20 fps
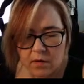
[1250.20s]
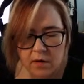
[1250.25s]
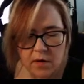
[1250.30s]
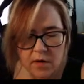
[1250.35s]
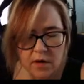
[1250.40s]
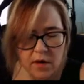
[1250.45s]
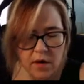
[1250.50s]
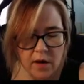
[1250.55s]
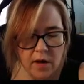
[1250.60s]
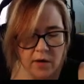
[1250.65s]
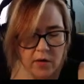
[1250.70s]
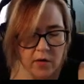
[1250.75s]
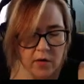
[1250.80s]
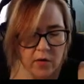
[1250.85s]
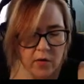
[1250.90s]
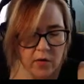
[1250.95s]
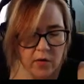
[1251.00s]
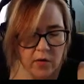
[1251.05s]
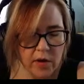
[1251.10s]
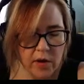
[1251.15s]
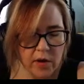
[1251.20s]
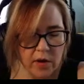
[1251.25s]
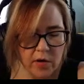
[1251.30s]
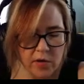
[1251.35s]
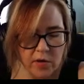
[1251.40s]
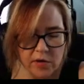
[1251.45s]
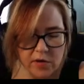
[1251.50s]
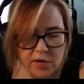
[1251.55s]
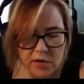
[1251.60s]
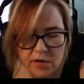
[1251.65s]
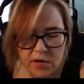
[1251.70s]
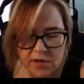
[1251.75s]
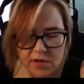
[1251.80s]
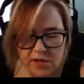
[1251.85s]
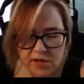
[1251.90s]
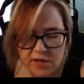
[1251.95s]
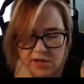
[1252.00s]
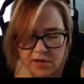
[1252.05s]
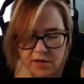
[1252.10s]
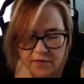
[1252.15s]
Now, your
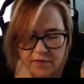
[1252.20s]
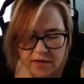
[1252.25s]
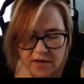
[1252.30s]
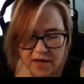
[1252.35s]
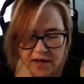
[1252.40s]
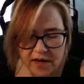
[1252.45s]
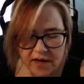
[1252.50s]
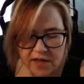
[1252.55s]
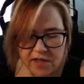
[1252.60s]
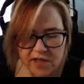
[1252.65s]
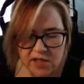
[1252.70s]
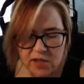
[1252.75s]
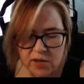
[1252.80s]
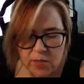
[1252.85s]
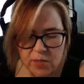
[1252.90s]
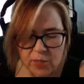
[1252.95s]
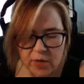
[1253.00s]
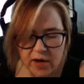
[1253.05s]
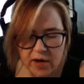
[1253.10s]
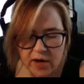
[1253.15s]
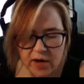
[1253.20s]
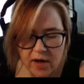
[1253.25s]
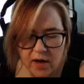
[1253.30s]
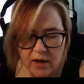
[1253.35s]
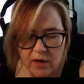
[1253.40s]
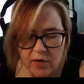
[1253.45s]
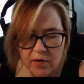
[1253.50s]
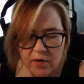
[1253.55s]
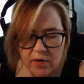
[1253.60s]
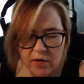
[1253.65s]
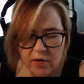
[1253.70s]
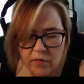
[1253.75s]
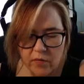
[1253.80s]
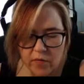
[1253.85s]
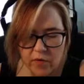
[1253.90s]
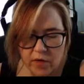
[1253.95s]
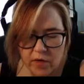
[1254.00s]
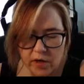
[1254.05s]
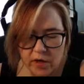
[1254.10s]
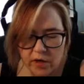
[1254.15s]
stuff's kind of spread out over
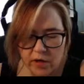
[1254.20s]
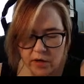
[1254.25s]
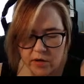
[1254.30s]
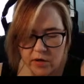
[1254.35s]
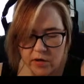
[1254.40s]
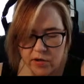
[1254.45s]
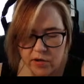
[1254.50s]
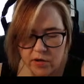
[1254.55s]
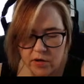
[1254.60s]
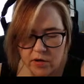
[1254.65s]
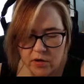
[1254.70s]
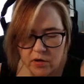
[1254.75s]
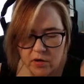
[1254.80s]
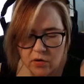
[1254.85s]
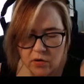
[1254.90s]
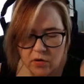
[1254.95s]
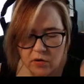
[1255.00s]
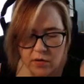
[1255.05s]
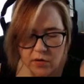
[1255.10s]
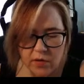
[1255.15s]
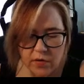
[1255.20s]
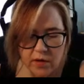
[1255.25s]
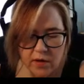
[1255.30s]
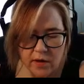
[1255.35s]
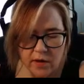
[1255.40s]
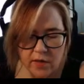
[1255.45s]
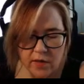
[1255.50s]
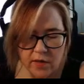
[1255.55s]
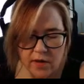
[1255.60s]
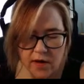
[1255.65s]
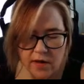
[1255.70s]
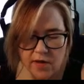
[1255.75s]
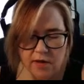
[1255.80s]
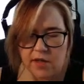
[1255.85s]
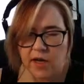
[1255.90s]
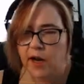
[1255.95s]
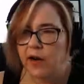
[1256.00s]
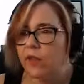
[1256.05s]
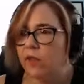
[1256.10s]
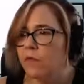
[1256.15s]
here, so that
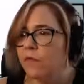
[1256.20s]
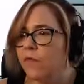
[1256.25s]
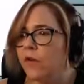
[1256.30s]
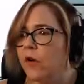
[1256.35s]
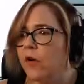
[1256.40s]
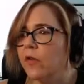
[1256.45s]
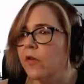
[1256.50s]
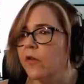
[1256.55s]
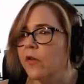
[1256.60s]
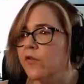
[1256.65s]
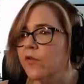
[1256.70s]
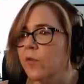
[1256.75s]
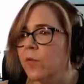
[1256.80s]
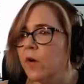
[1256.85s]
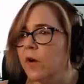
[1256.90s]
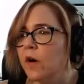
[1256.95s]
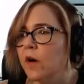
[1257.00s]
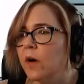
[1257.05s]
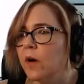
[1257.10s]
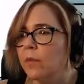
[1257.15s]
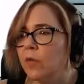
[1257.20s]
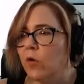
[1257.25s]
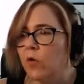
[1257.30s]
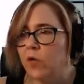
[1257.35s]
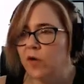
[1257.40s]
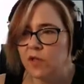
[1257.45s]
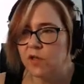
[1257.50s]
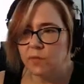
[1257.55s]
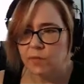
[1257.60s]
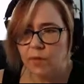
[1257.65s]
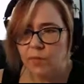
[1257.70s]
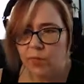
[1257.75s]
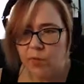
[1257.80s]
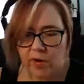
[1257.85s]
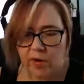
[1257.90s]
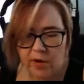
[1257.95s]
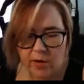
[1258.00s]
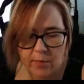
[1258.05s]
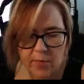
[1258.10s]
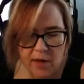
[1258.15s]
side of the funnel is where I'm going to be
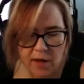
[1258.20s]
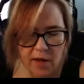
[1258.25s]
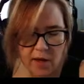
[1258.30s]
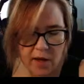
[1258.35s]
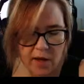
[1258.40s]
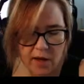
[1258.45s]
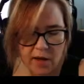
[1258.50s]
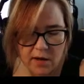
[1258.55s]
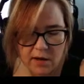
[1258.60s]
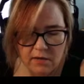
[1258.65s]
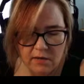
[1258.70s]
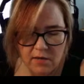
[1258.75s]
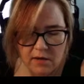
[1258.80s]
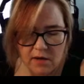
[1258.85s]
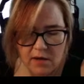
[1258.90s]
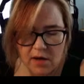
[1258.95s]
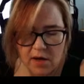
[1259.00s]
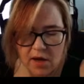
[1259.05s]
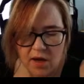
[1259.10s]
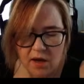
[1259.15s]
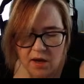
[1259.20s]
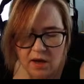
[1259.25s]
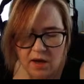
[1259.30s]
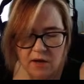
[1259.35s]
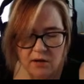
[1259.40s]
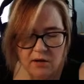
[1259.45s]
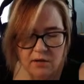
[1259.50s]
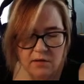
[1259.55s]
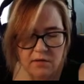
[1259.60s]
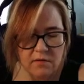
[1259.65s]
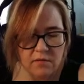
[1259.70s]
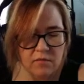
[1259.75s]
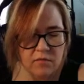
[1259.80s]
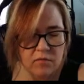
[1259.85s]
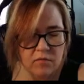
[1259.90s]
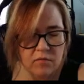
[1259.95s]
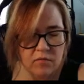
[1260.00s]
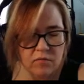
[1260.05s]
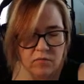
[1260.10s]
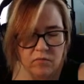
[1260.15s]
putting my king and
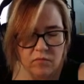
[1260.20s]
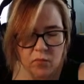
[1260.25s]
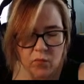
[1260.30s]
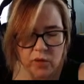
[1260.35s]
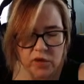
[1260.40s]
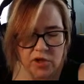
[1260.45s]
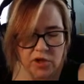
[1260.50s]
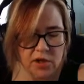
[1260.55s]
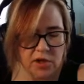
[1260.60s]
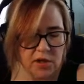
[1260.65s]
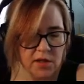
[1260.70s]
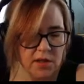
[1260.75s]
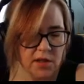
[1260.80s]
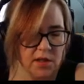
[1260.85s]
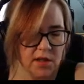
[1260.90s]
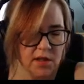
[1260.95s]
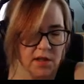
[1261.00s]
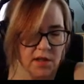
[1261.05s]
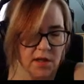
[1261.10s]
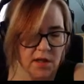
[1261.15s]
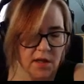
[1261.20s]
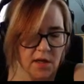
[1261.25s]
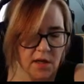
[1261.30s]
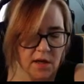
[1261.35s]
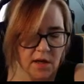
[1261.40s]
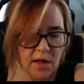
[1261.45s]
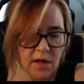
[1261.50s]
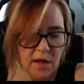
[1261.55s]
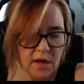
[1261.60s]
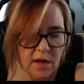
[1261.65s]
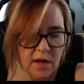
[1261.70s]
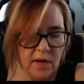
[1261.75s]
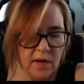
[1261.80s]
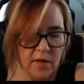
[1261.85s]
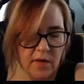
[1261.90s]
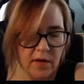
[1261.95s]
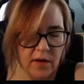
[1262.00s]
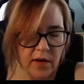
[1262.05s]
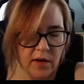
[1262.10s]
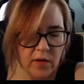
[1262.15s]
witches.
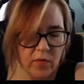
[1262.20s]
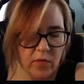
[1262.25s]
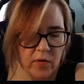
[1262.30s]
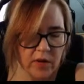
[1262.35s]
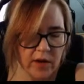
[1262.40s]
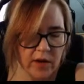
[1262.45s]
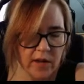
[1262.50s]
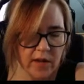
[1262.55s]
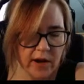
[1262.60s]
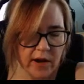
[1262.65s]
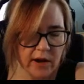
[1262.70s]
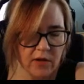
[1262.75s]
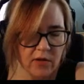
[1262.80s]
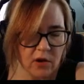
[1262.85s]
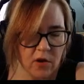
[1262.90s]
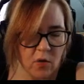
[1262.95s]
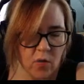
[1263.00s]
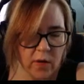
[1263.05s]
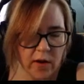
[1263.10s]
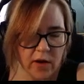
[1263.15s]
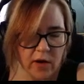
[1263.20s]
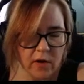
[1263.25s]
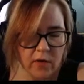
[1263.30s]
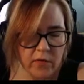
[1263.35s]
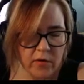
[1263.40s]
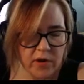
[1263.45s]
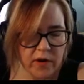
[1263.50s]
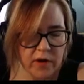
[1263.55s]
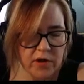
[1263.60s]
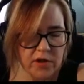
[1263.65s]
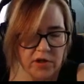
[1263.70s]
I don't really like the queen over here.